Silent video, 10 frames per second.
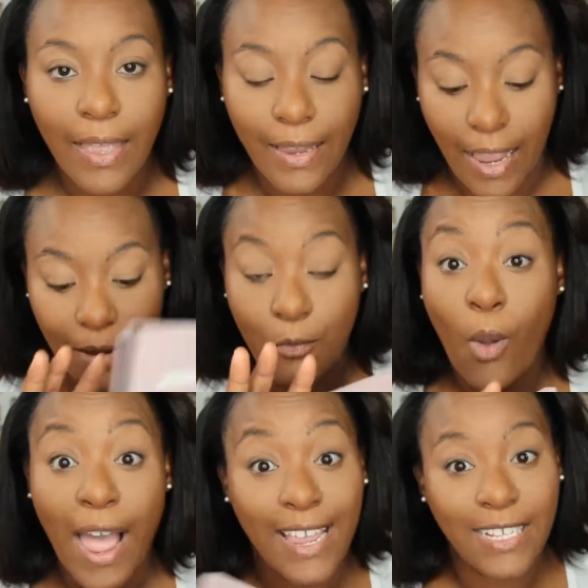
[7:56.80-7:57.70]
Yeah,
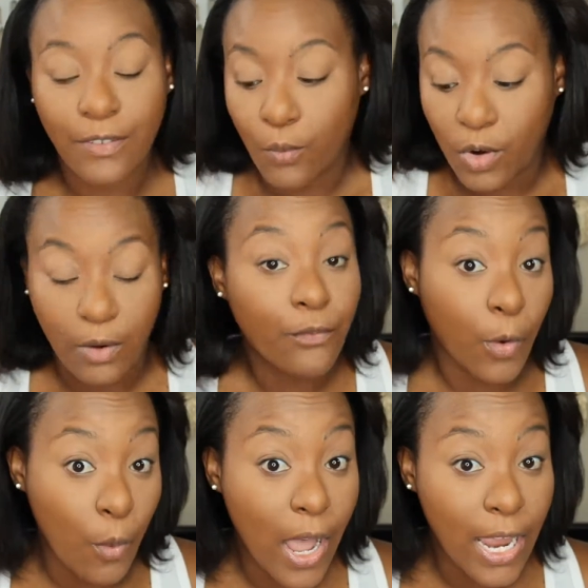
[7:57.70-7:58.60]
why? Because
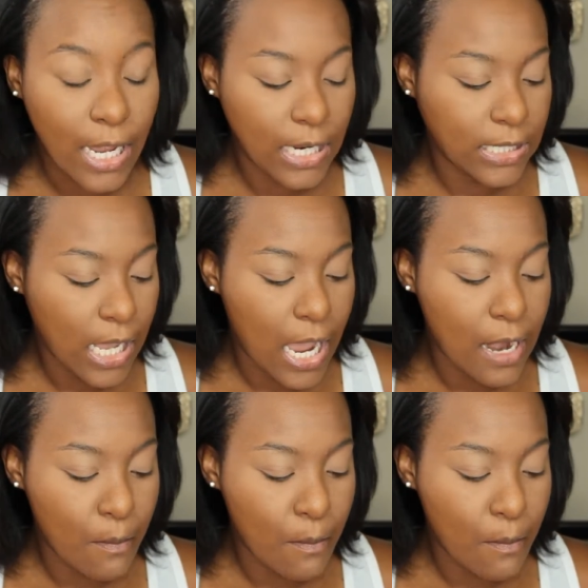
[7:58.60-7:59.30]
for one, it's in